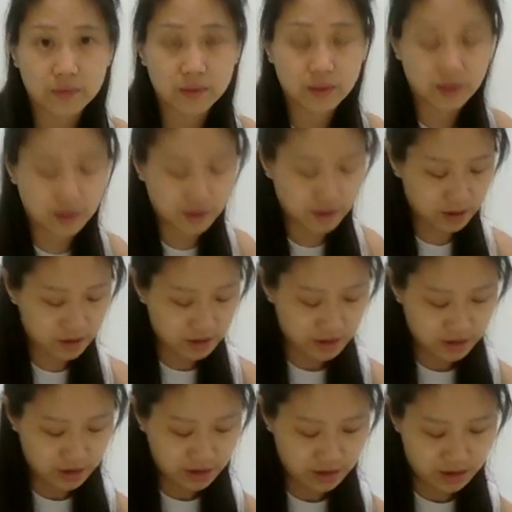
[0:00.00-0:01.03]
alright?
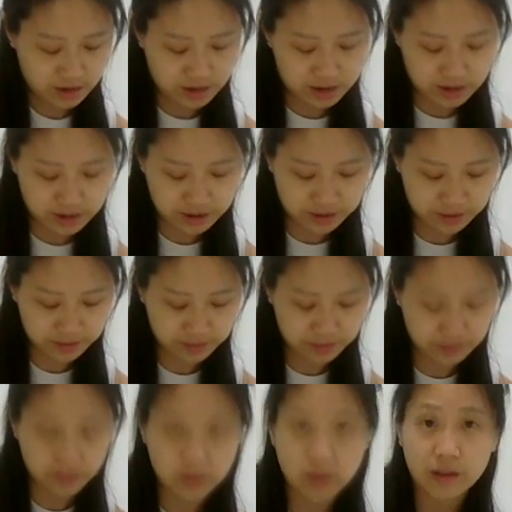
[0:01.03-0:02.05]

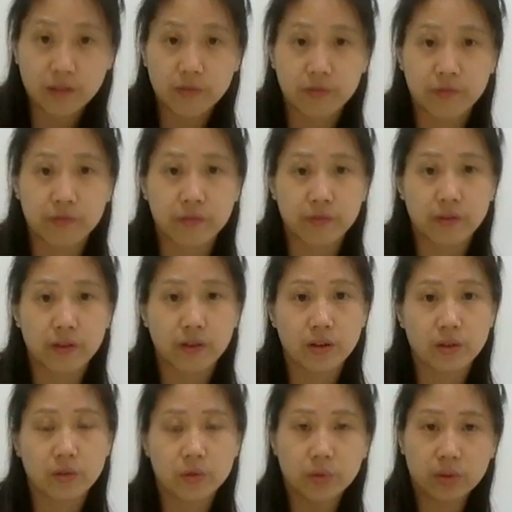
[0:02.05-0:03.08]
If
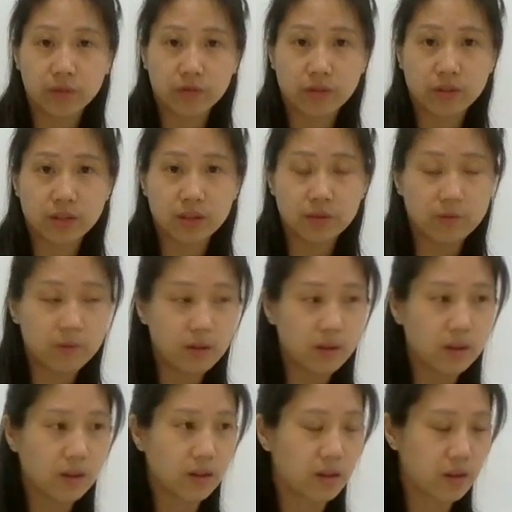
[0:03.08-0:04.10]
you're doing it for
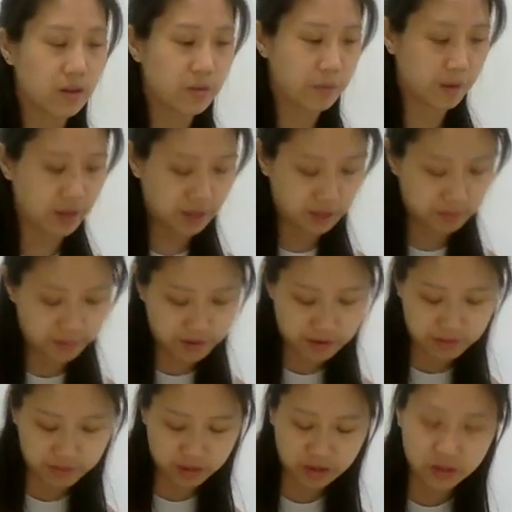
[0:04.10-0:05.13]
someone, okay, you place the
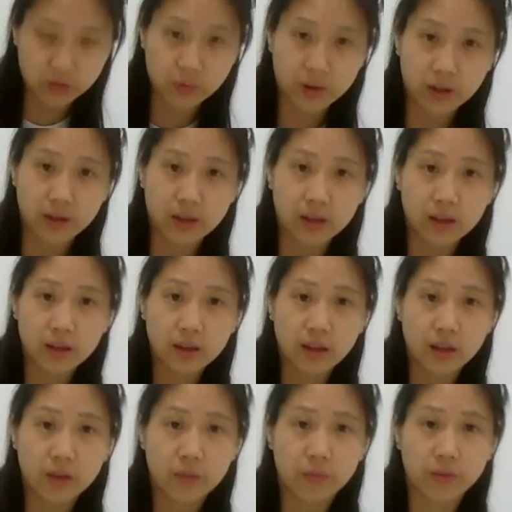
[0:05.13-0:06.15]
palm this way
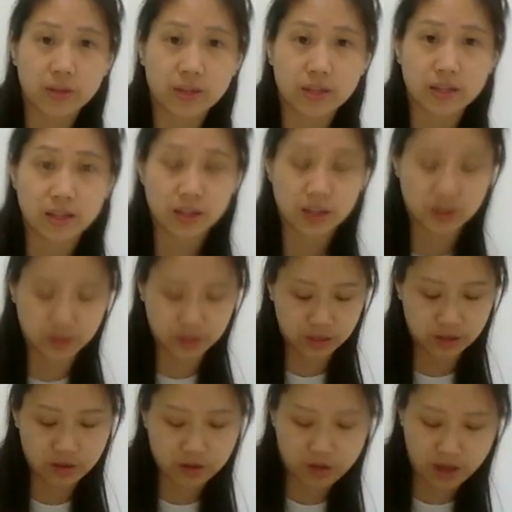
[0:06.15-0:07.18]
and you press it this way.
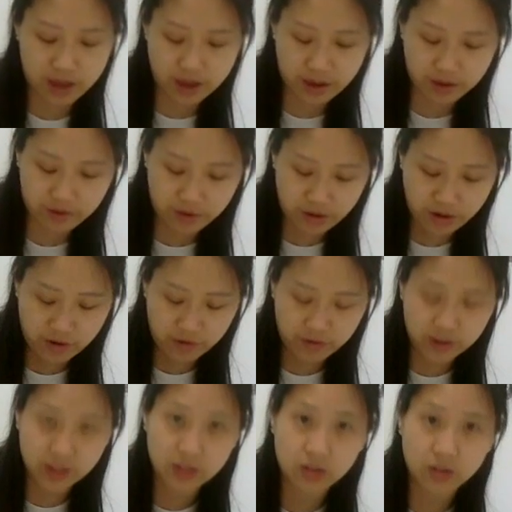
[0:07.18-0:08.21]
So your hand
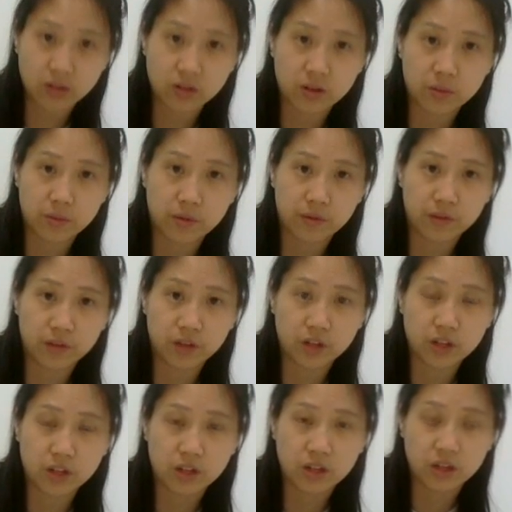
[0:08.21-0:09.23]
rests on top of the
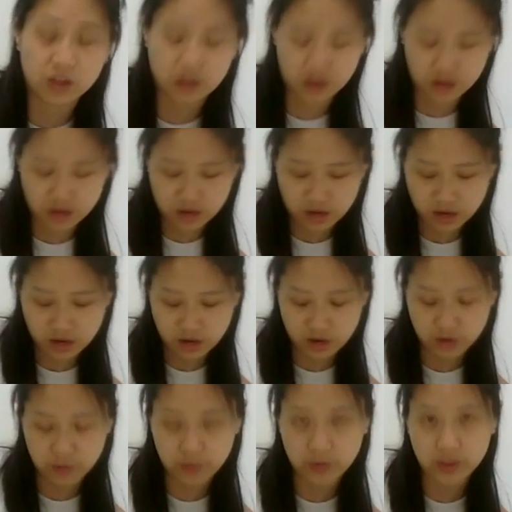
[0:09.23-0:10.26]
shin and
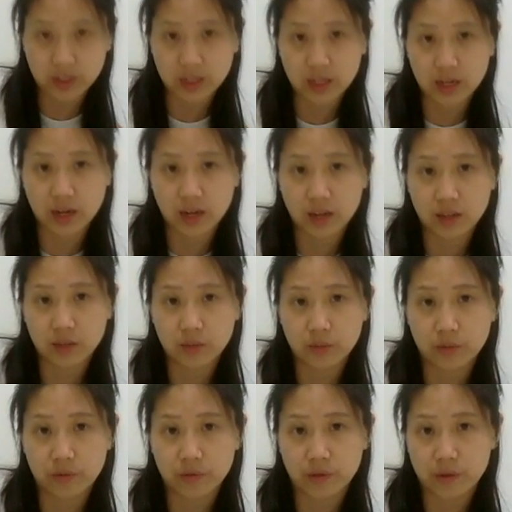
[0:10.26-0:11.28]
you're pressing either
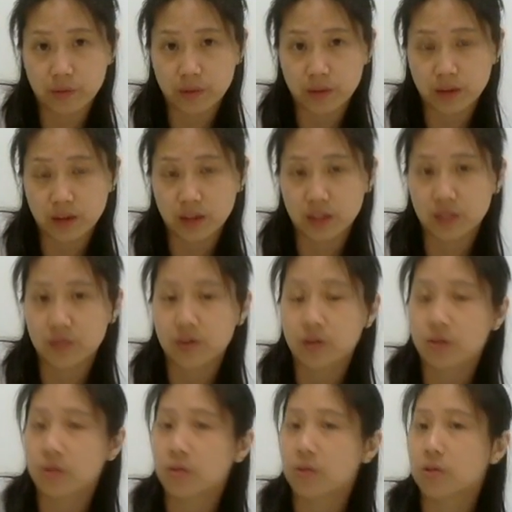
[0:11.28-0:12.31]
with the index
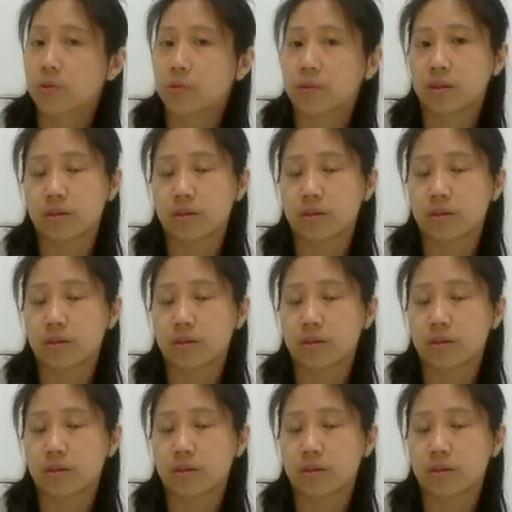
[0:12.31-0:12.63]
finger or with the